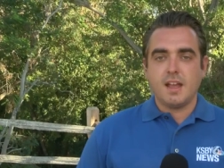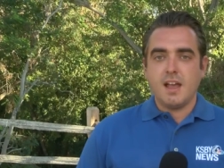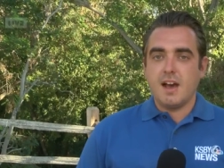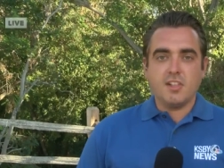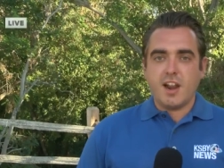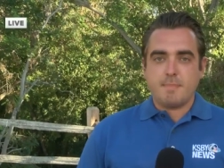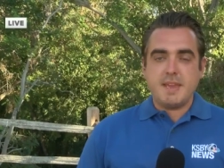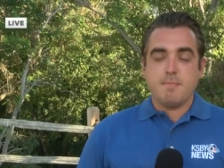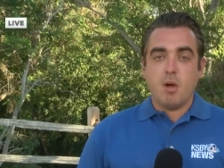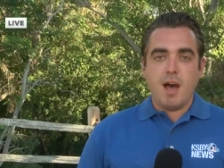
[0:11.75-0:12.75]
A lot of
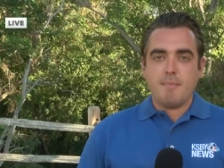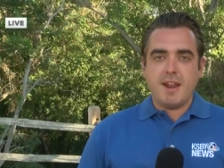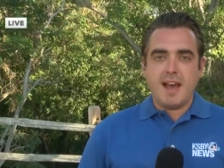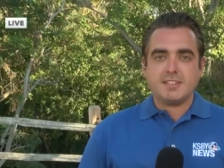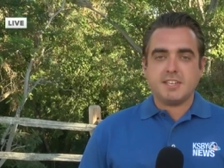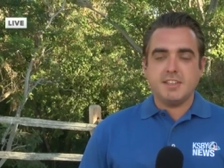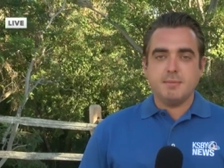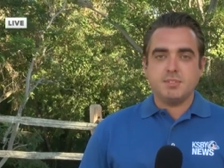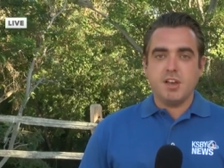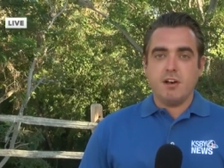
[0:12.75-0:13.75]
people have been asking
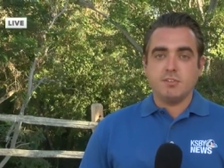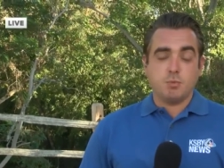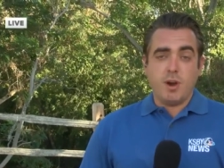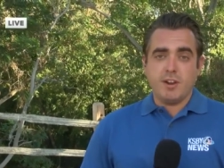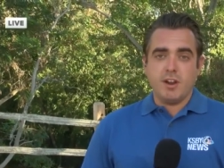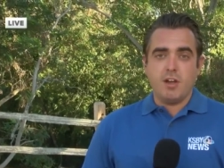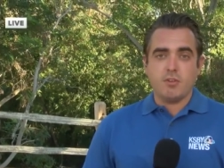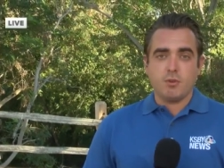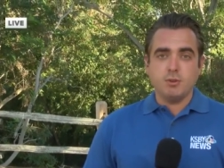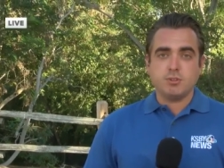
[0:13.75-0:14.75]
themselves, where did all
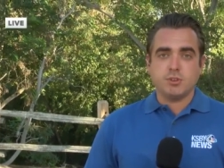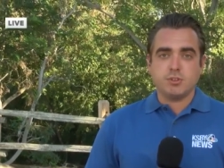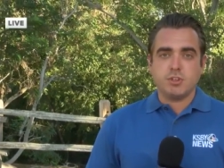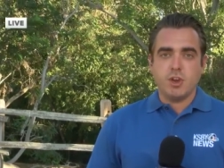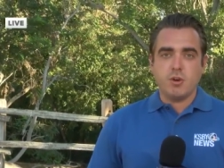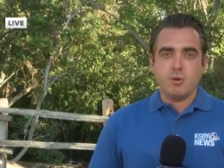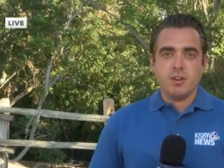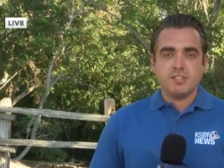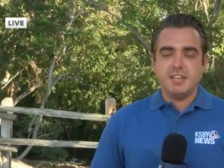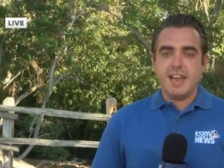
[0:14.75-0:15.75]
the roosters go?
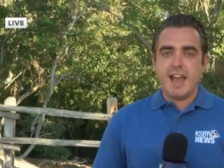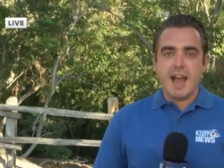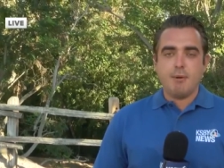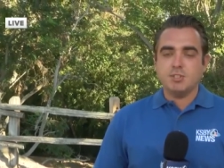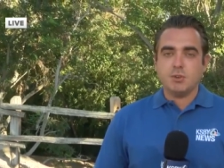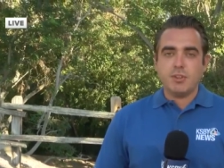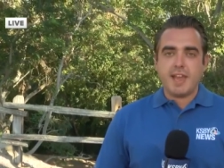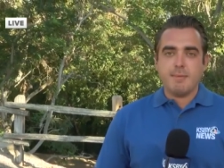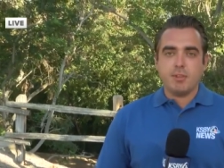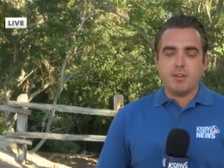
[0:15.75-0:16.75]
Today, I was only
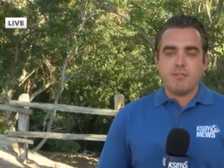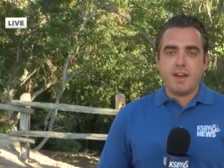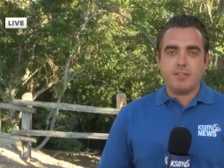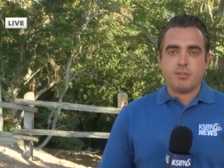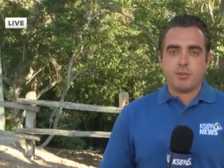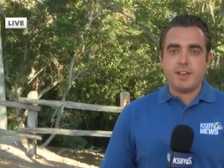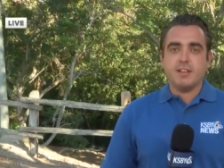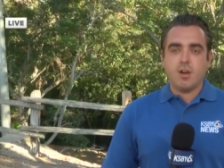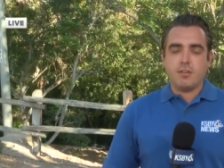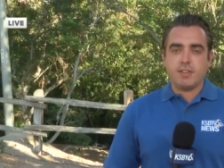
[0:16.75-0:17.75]
able to find three
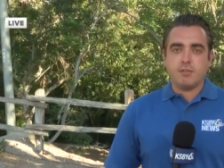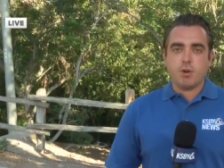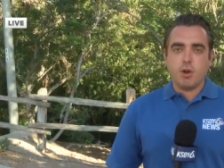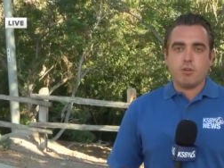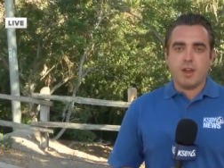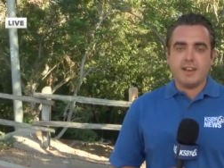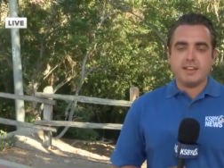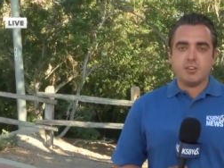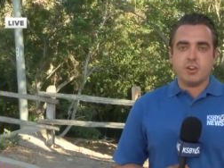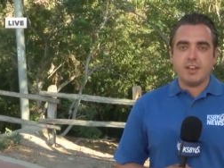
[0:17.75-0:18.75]
along the Arroyo
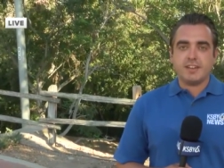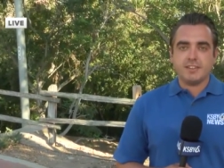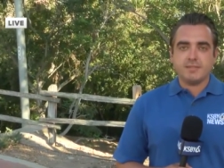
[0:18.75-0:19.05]
Grande Creek.